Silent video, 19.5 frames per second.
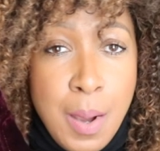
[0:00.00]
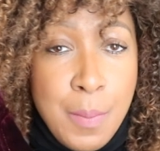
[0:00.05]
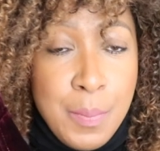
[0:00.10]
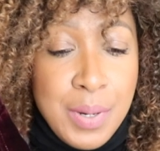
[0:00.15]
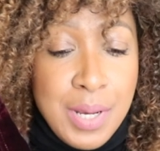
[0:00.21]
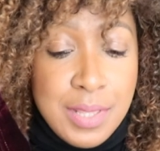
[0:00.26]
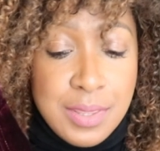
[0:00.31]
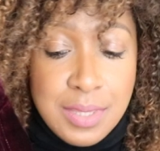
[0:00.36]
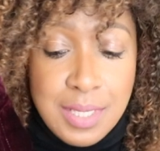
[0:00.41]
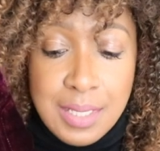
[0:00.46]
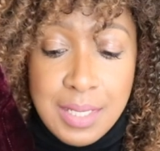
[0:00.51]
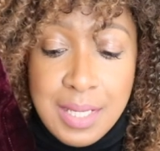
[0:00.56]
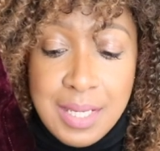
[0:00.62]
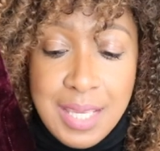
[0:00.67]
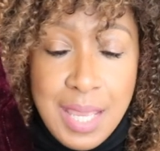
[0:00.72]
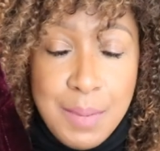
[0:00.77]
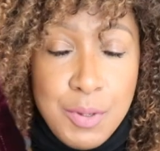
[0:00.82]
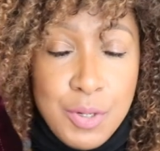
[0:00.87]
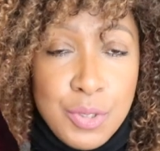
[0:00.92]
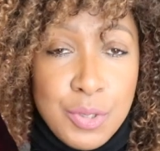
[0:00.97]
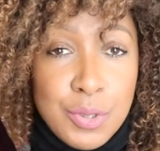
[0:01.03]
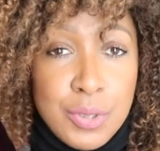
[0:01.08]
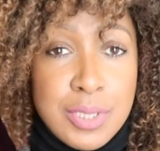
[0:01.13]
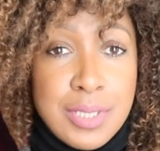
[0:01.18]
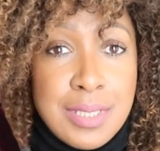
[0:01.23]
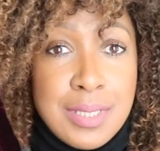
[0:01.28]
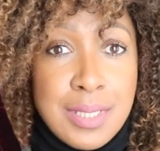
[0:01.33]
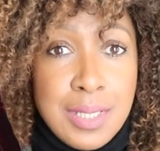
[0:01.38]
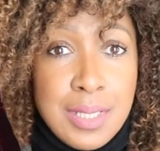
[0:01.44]
But then I came
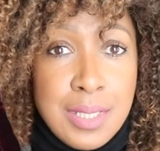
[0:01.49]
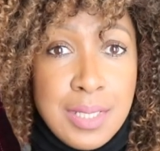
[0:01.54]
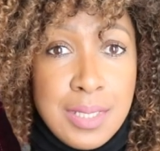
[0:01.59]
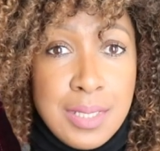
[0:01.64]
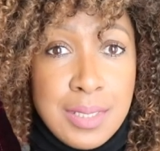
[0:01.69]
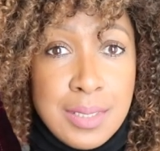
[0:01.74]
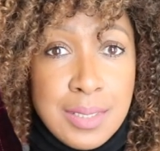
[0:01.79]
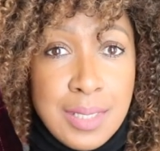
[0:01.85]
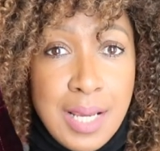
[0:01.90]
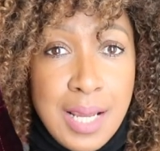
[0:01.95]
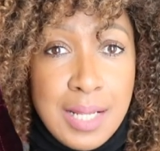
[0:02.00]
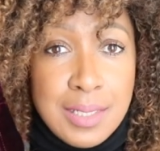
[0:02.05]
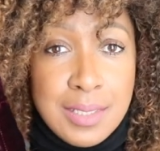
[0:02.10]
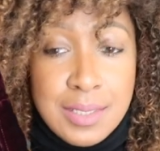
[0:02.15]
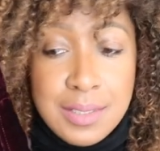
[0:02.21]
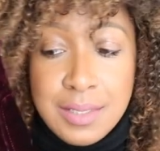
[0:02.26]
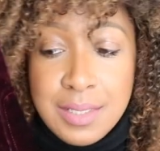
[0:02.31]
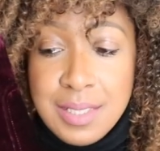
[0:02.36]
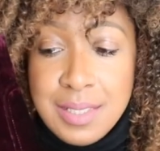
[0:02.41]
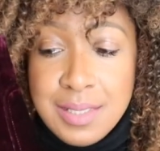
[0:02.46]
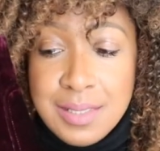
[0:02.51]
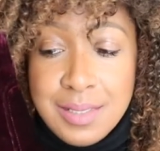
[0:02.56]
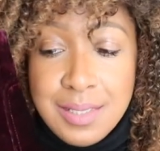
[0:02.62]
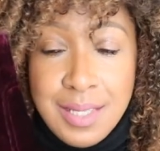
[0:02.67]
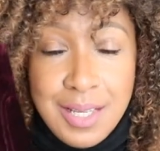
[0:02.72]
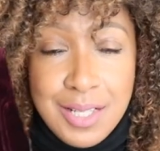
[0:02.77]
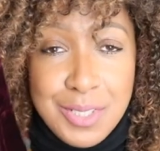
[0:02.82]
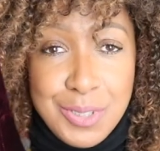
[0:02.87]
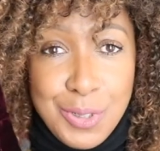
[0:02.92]
across these, and these
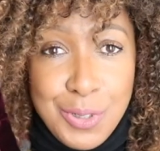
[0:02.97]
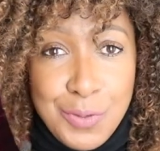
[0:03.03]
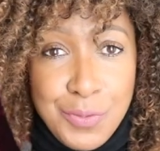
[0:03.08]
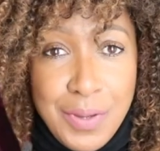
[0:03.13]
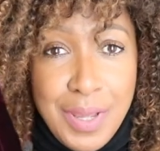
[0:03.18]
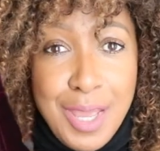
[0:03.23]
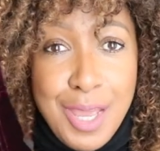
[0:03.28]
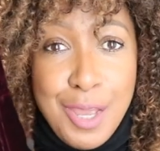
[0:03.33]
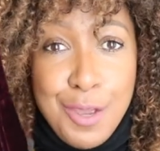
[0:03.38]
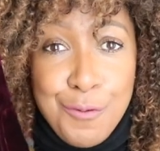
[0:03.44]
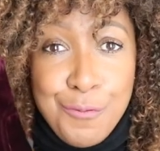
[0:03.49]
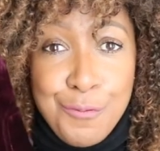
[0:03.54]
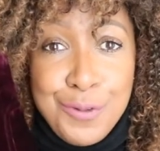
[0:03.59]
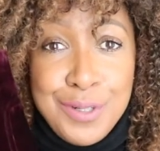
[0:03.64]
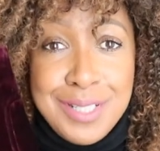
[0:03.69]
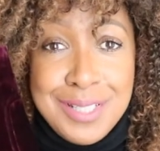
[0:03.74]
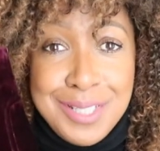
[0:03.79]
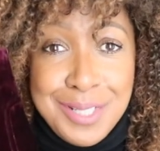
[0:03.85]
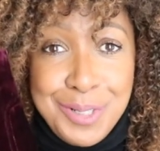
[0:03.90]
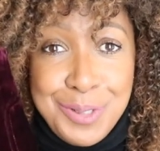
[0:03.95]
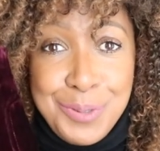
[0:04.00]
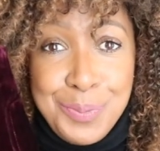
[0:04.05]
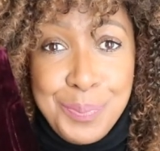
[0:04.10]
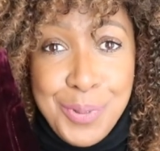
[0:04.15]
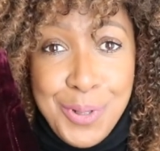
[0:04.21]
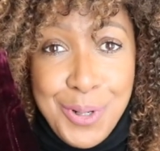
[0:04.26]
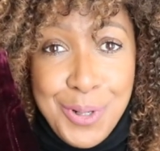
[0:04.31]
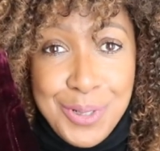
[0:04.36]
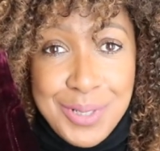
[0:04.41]
ticked off every single
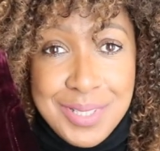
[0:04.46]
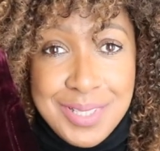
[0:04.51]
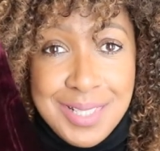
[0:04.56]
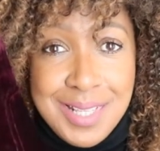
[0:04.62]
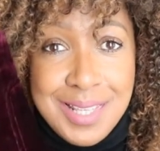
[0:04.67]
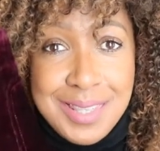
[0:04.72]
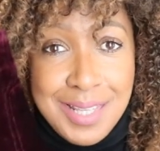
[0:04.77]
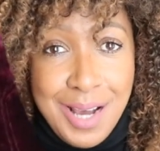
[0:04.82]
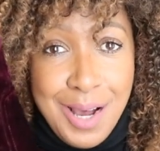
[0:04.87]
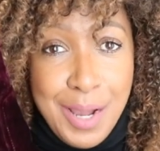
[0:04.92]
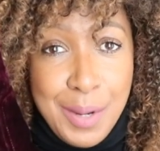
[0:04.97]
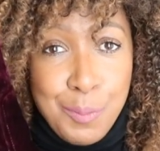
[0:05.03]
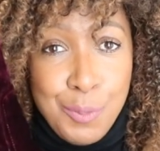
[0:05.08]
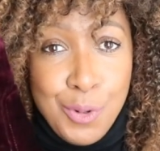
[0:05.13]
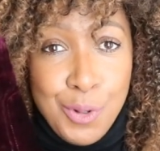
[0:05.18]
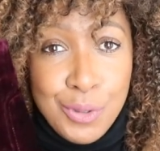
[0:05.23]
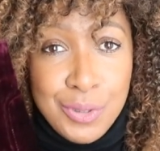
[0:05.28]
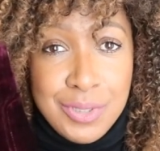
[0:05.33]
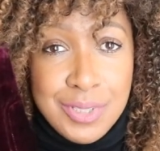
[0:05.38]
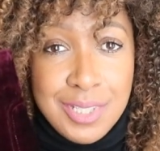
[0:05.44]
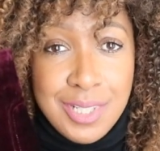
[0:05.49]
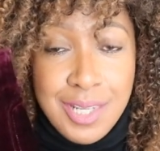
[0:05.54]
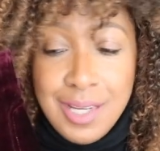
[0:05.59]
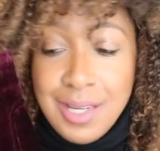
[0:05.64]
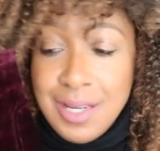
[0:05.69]
box that I want.